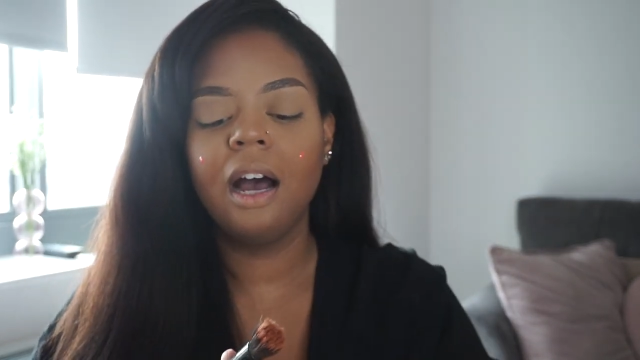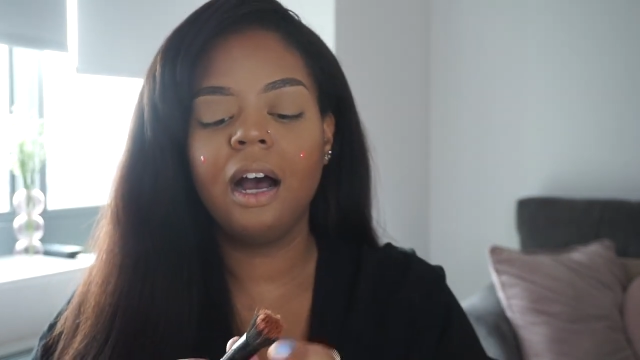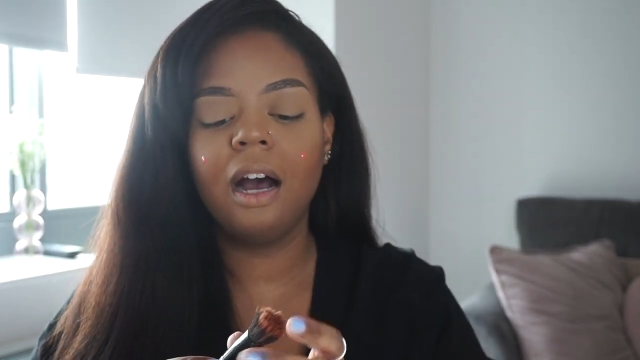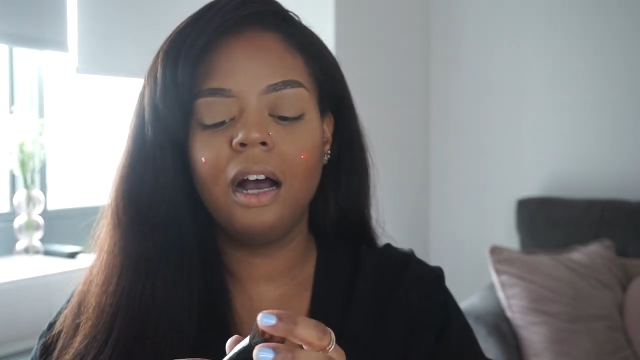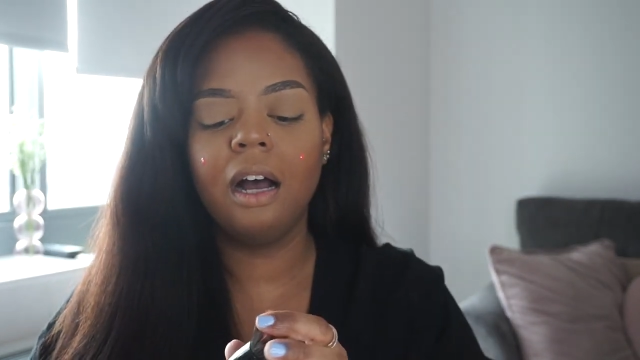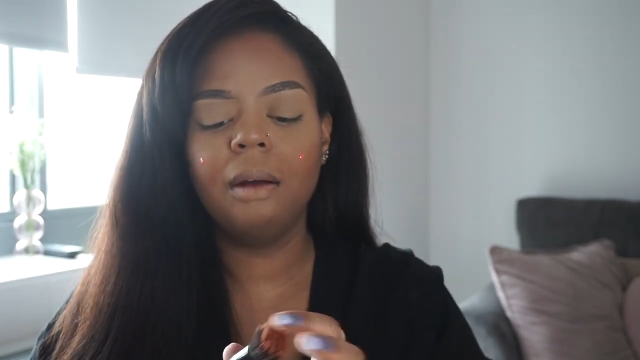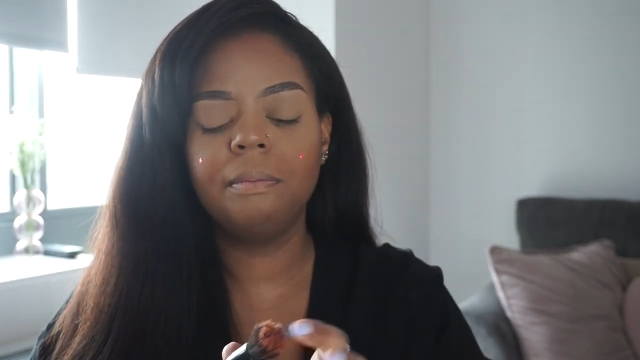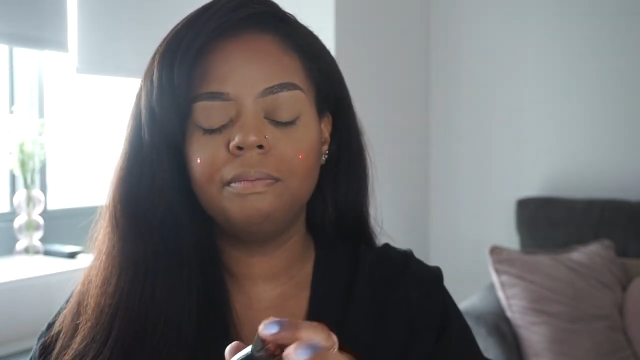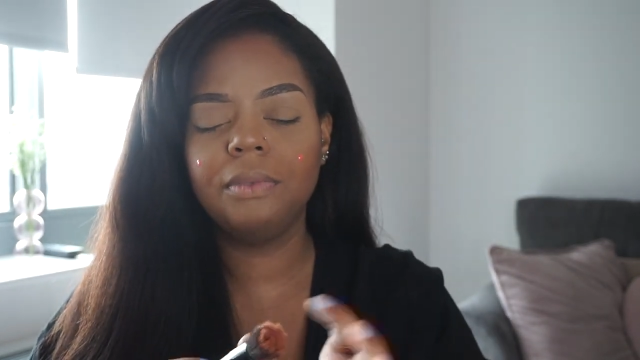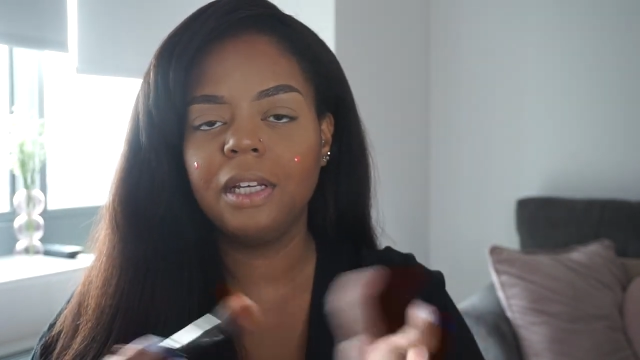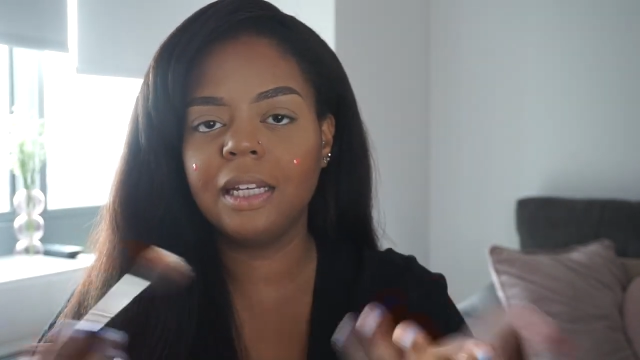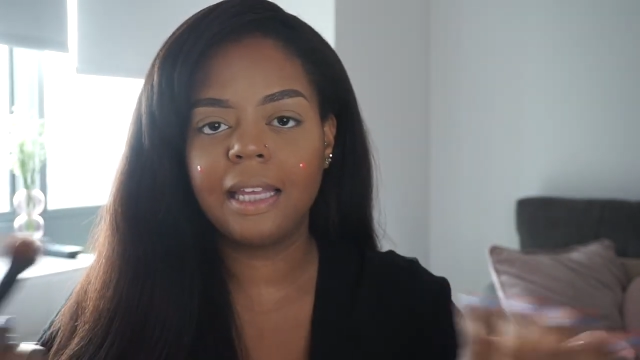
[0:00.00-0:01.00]

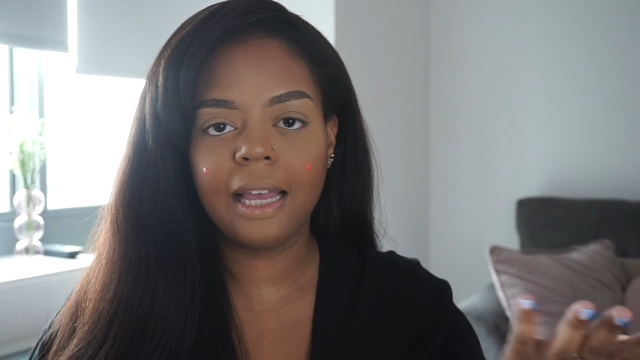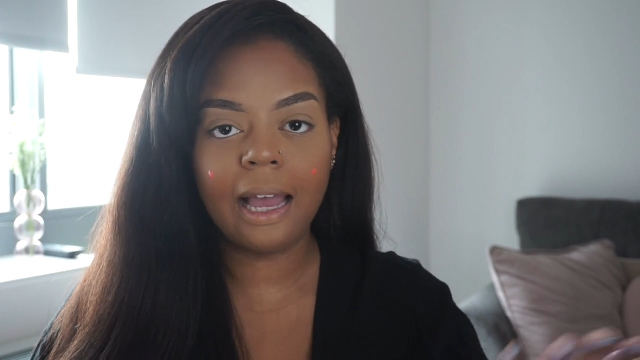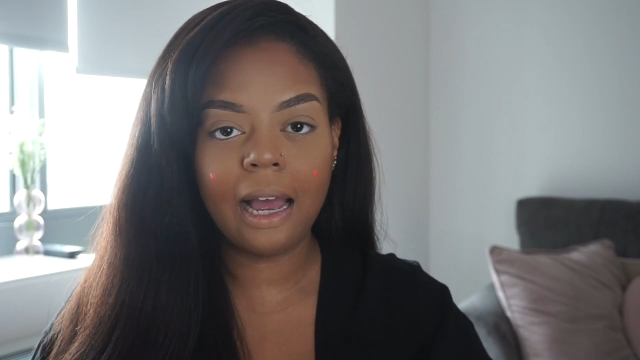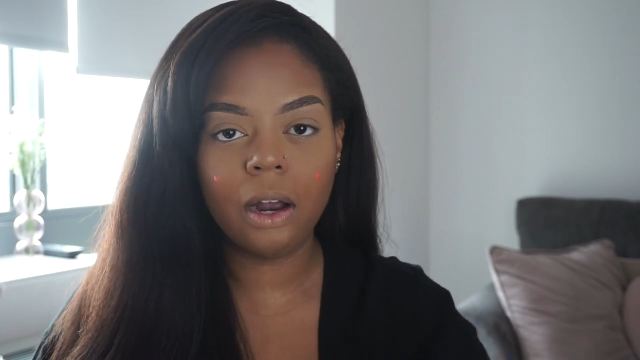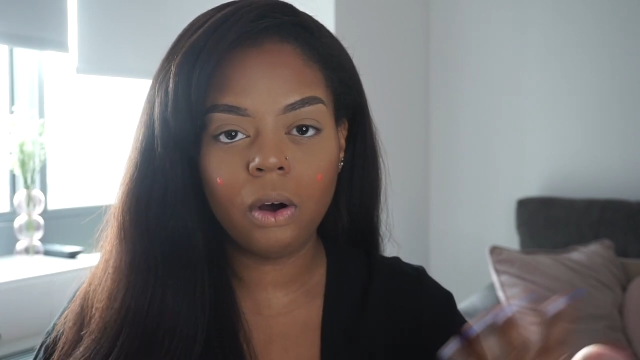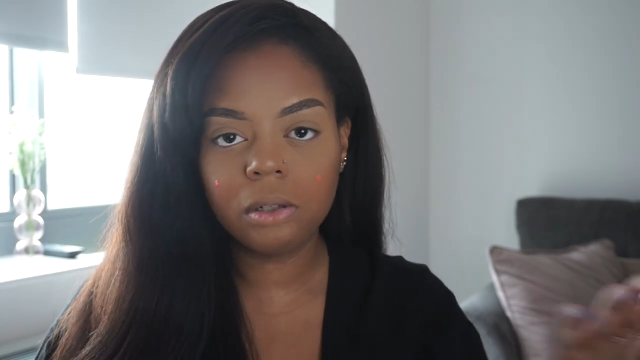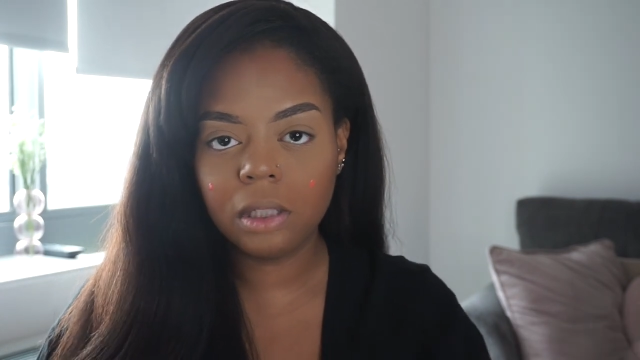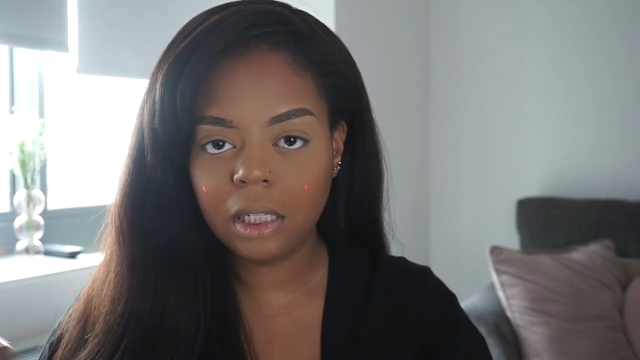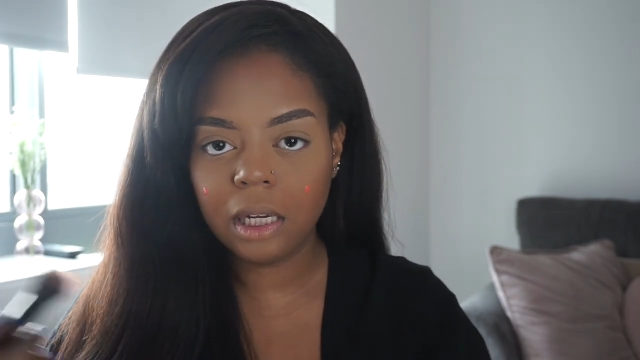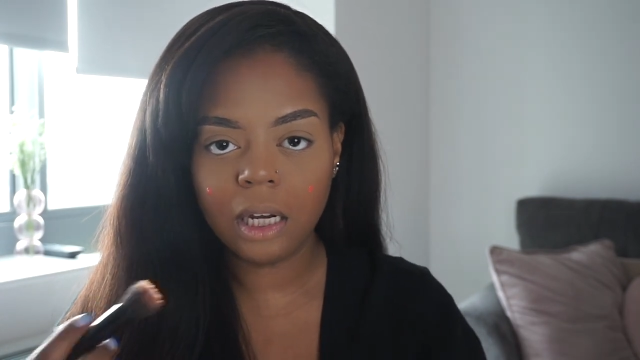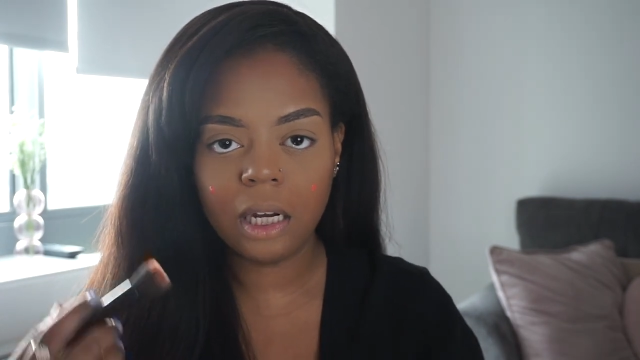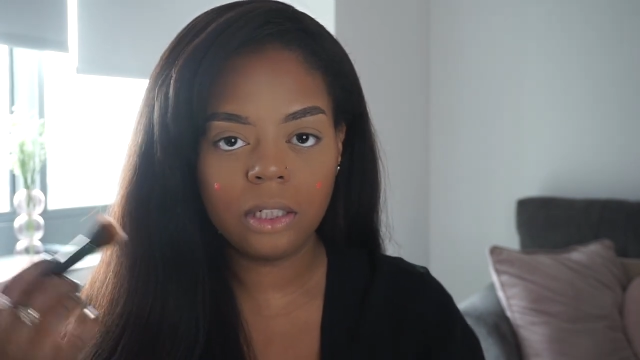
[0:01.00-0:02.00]
You could get at
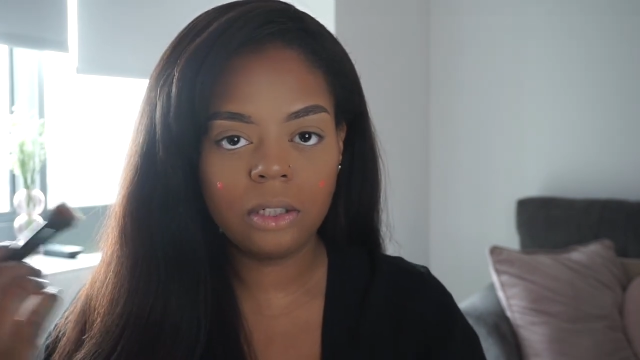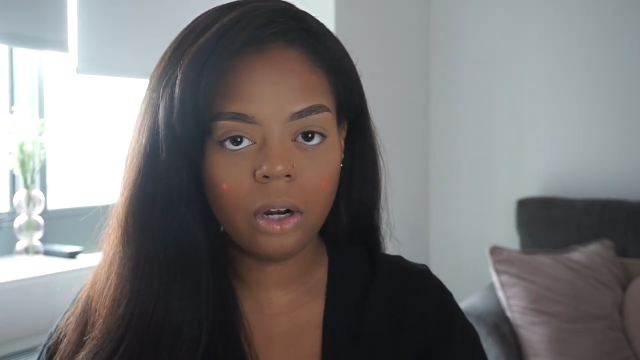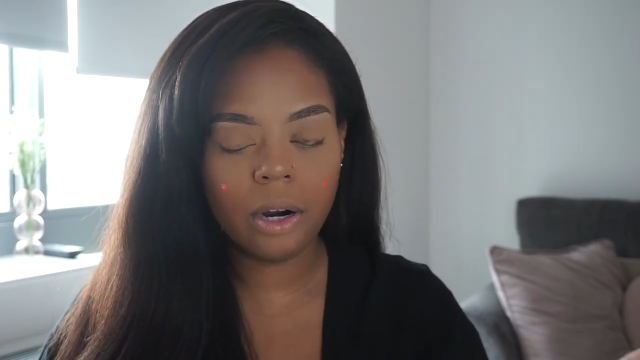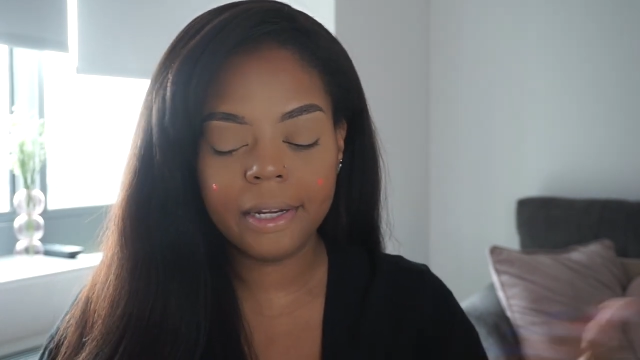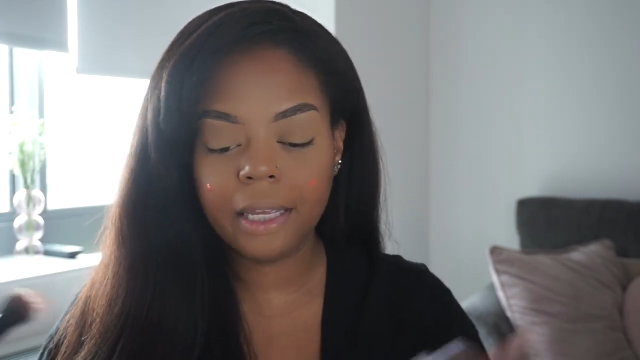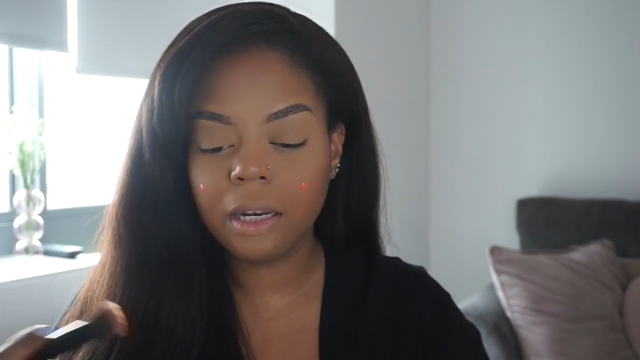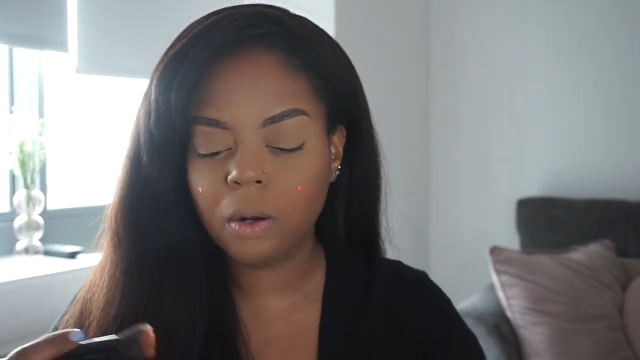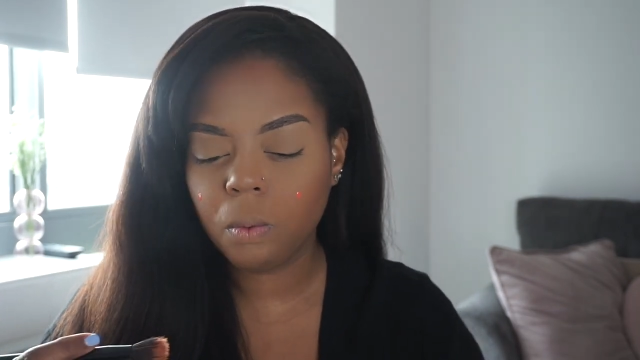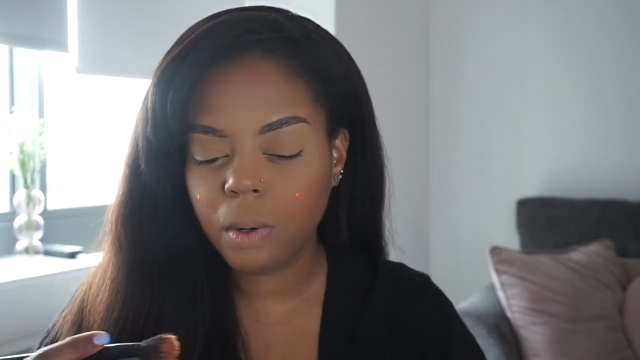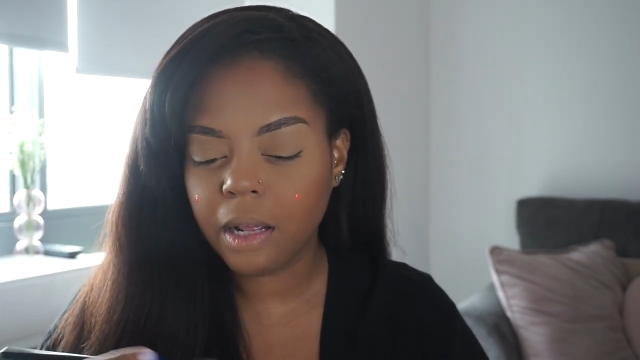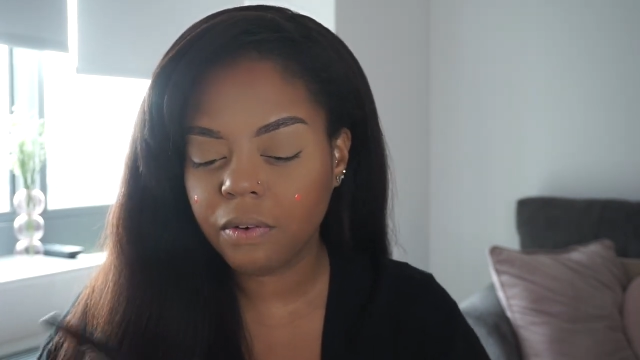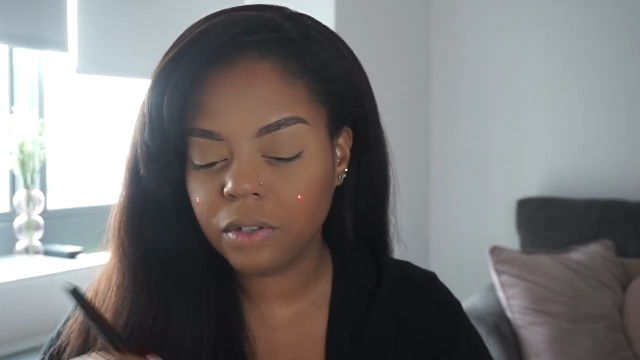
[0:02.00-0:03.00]
Ulta, Target, or
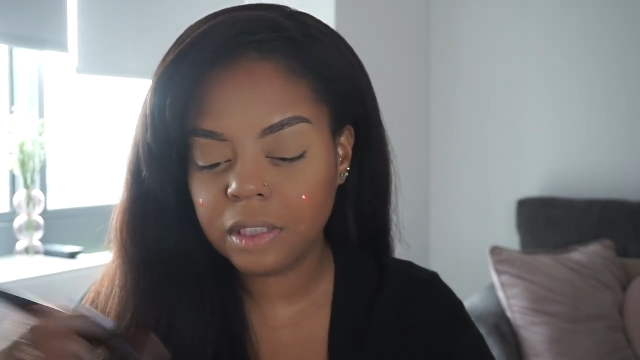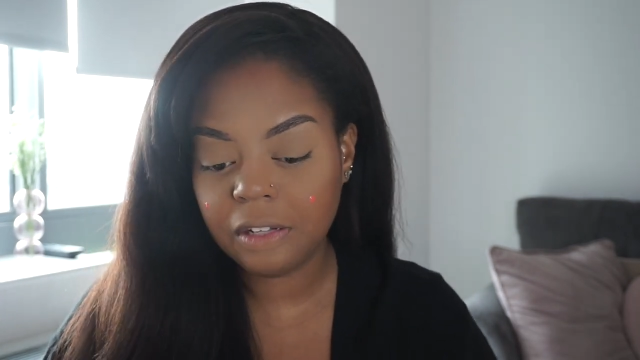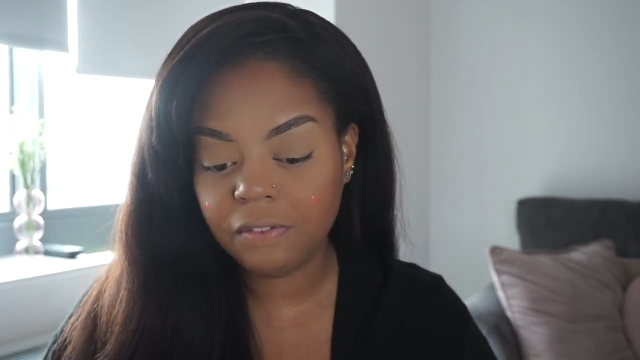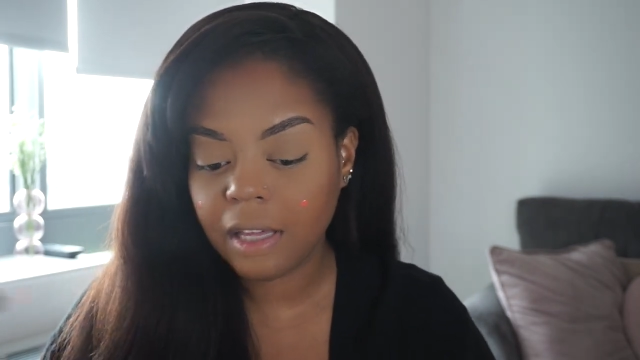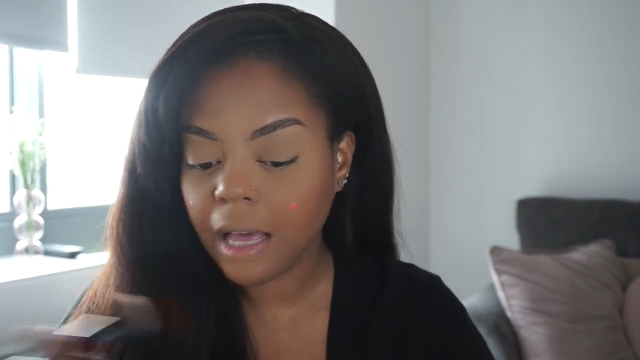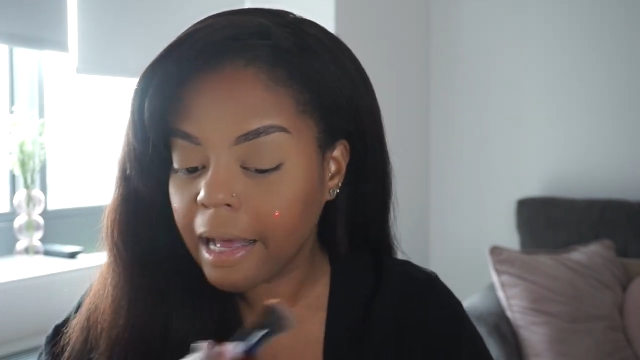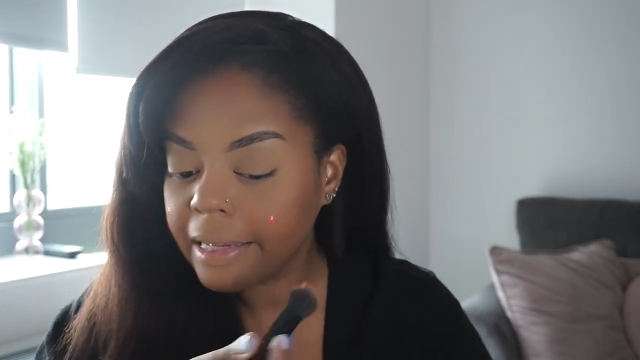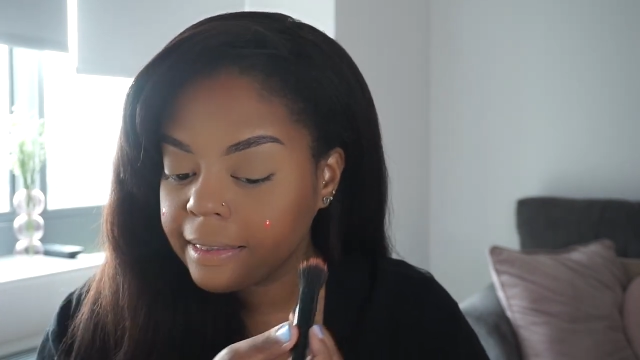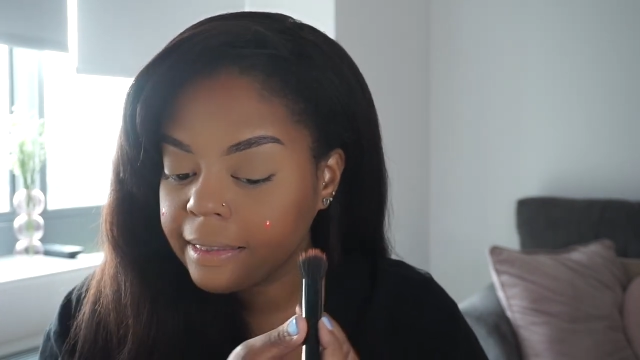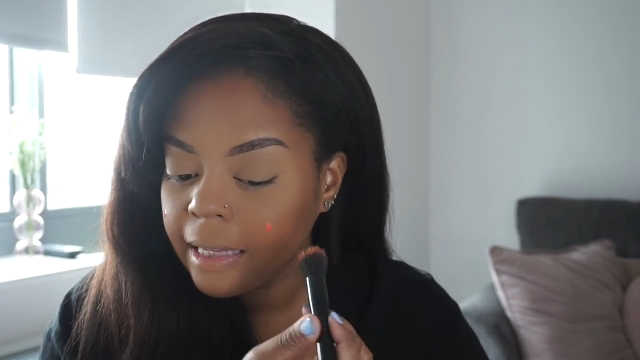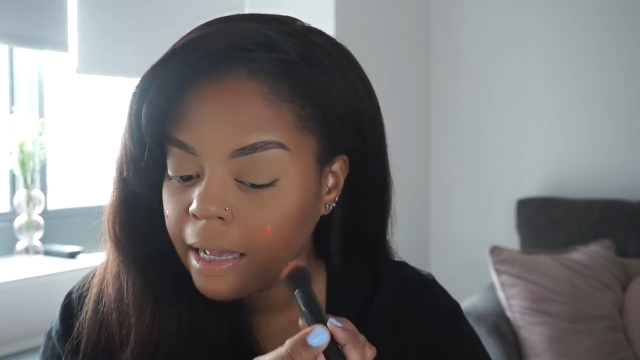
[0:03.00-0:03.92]
whatever, CVS,